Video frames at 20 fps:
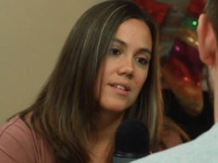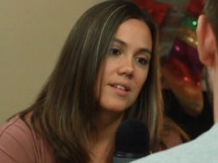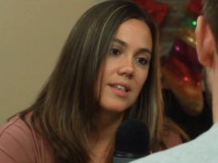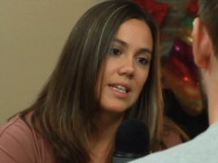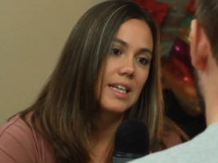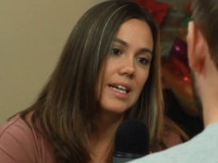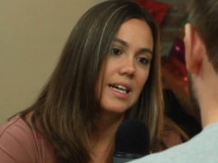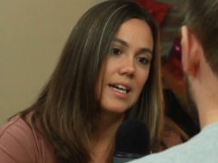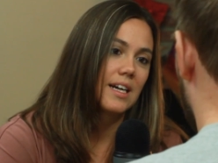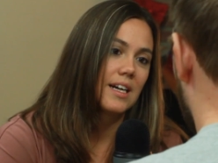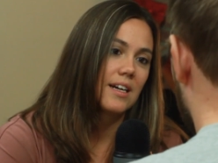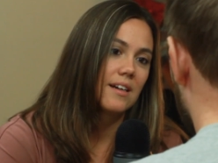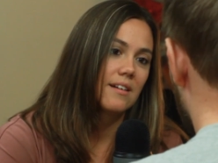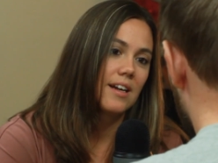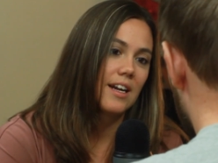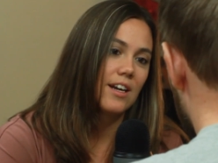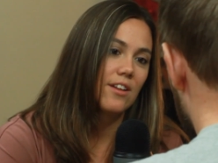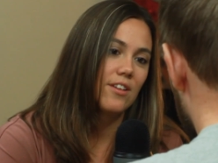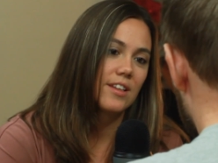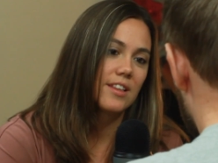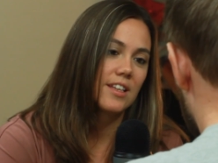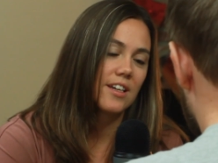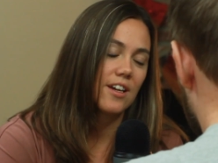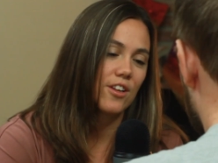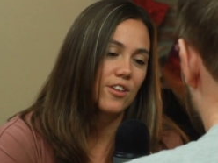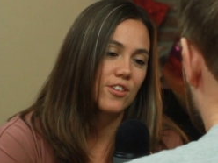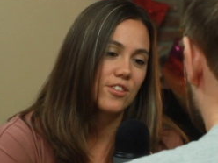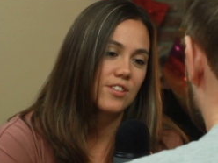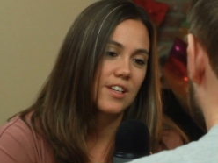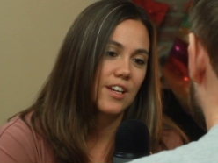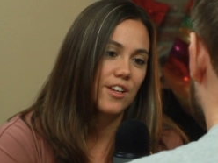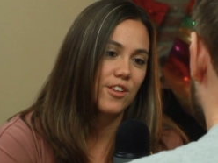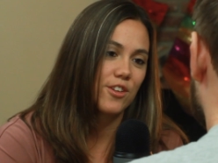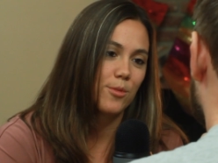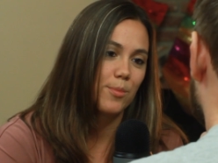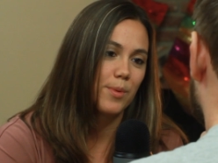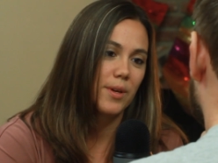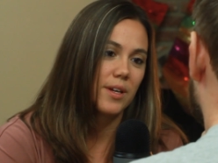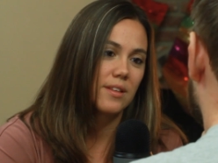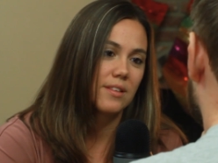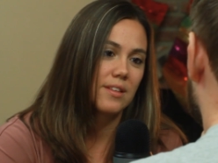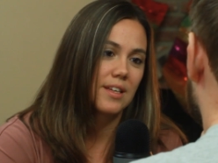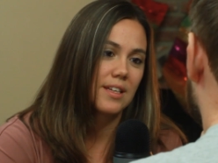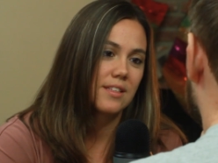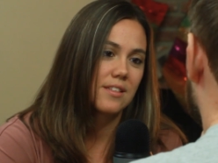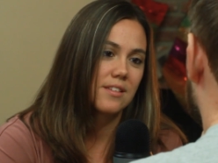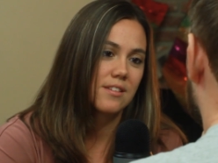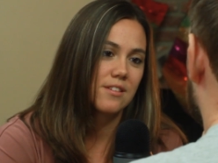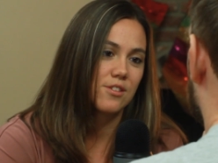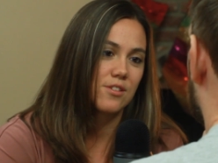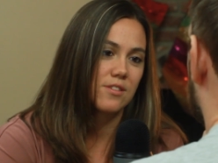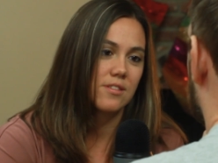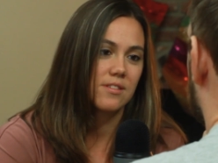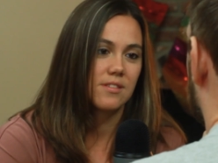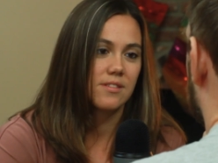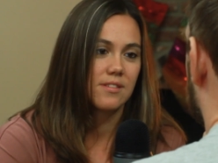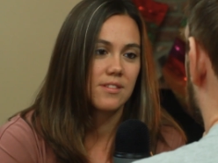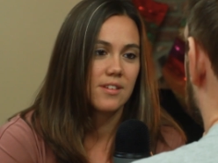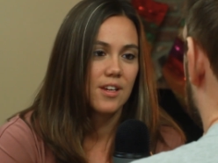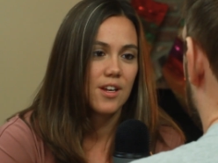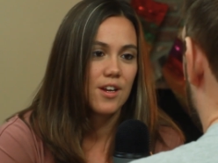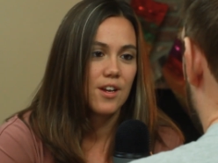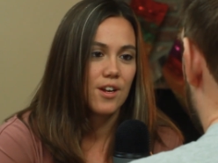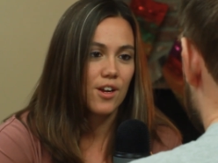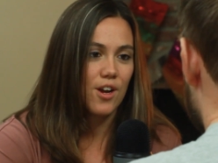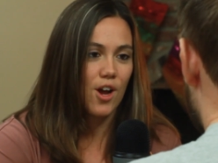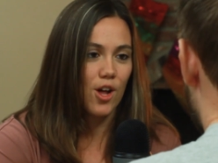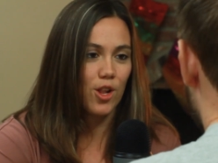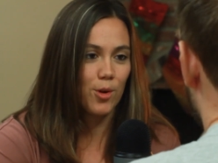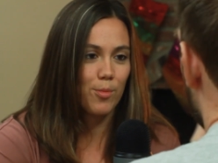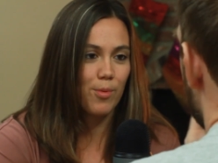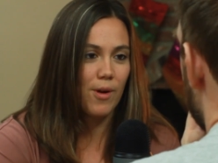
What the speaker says: Yeah, I don't like the colors together, but that's color